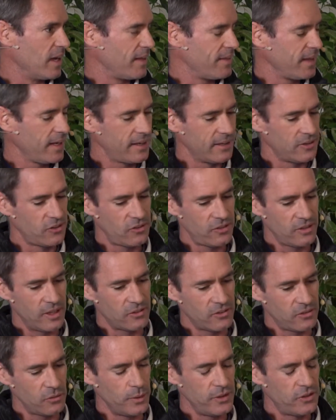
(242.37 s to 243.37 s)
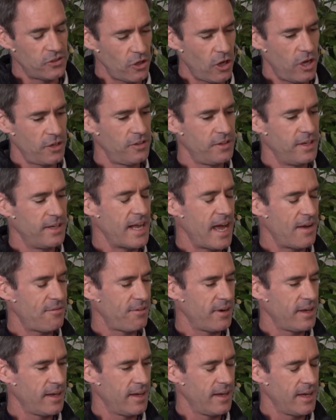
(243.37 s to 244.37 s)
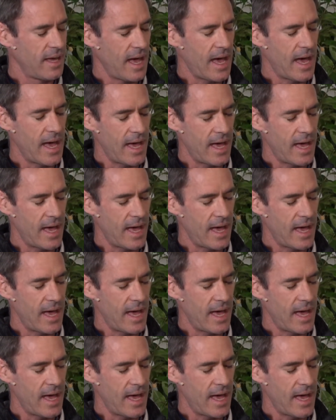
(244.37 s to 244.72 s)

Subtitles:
I think we started in Africa,